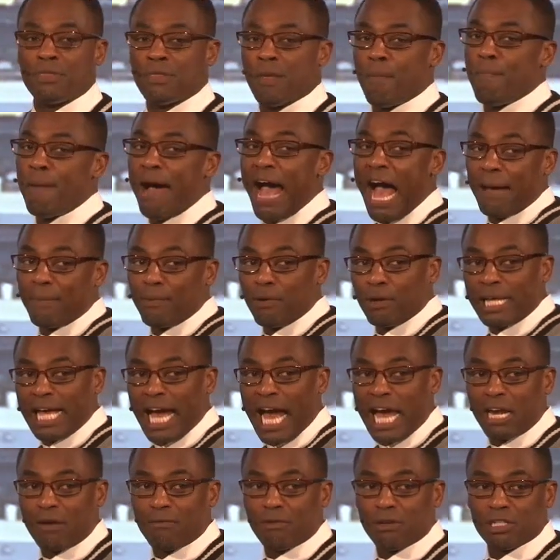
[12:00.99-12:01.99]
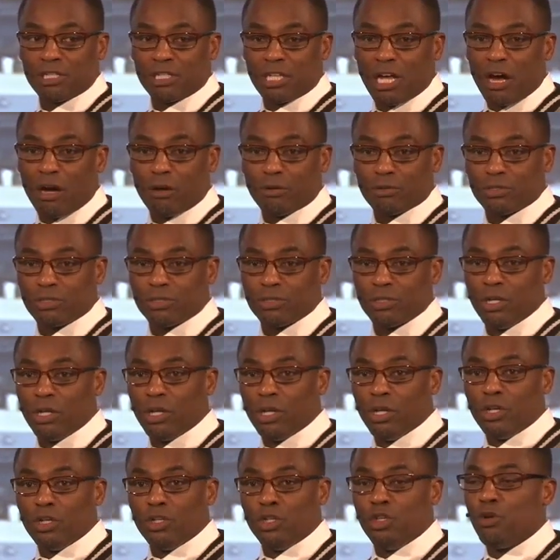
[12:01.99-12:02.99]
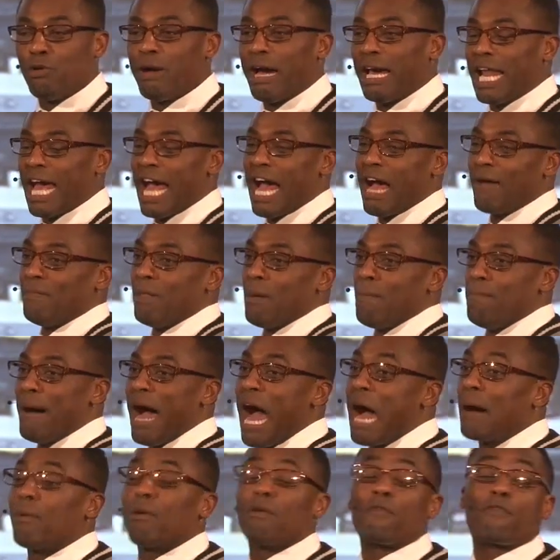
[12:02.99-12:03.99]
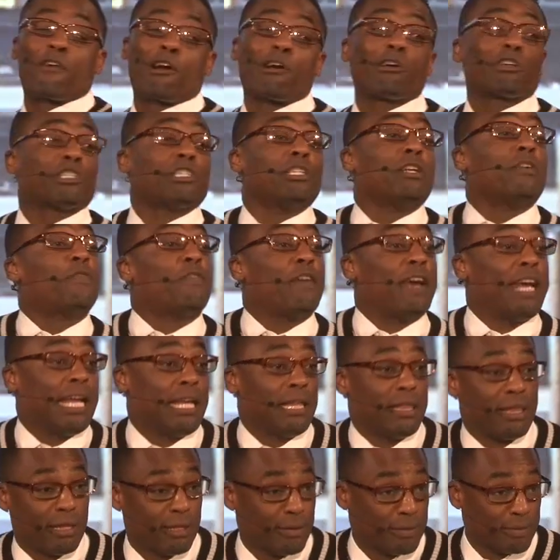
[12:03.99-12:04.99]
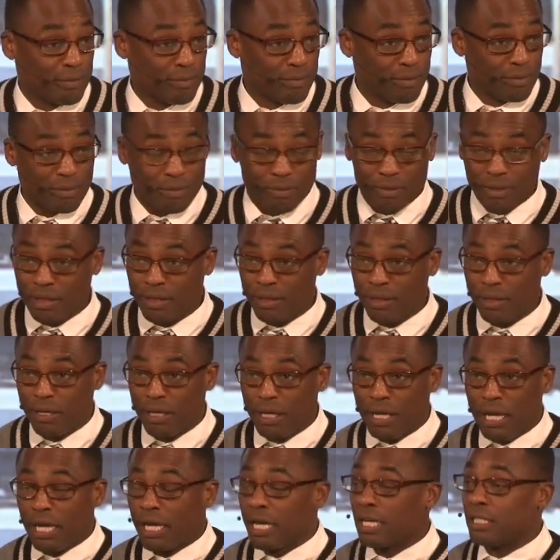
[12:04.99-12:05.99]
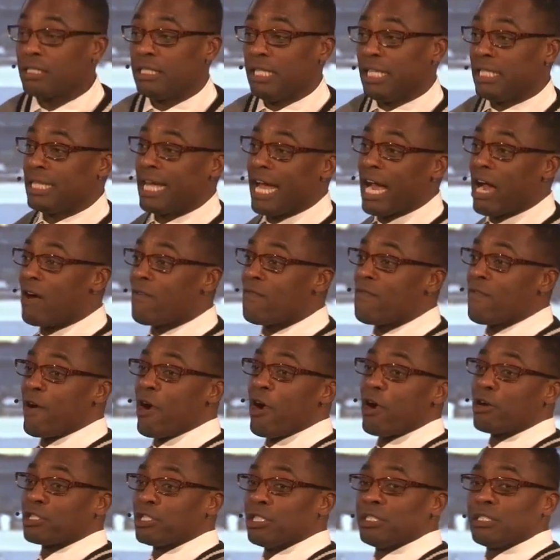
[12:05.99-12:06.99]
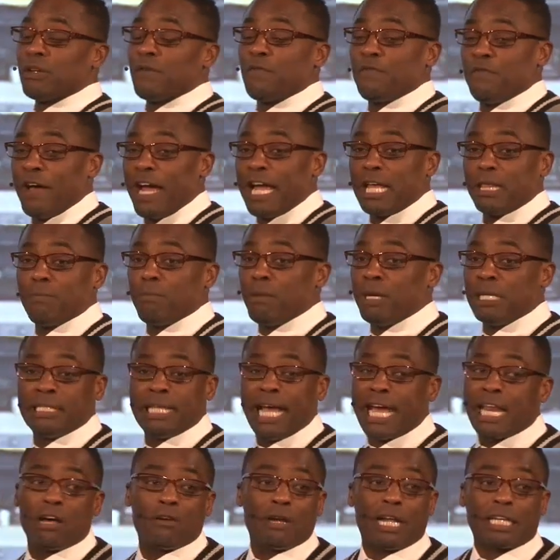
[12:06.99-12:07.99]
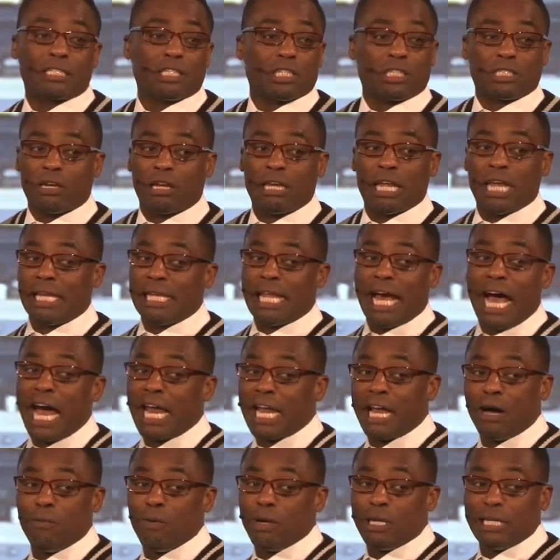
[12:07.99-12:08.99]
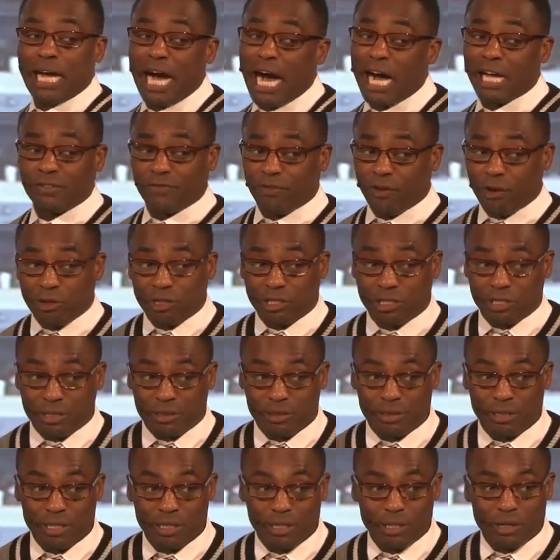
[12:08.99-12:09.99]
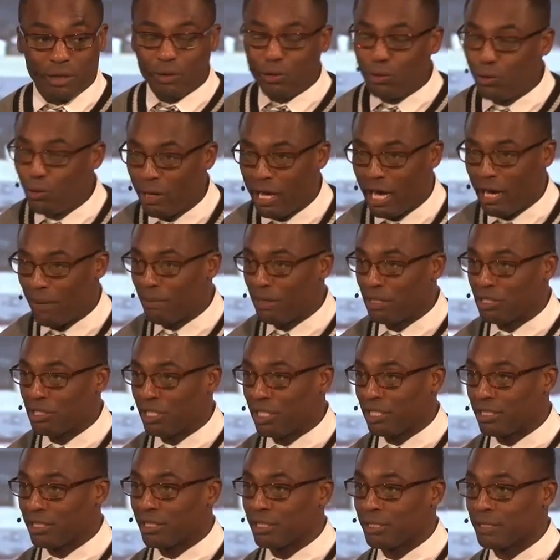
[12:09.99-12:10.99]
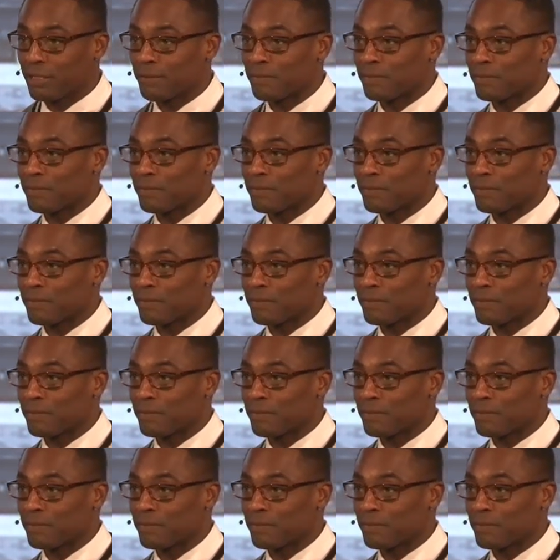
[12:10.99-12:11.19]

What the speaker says: the Bible kind of results, you got to have the Bible version of faith. Because see, there are versions of faith, but they don't necessarily line up with God's version. Ooh, help me, Jesus.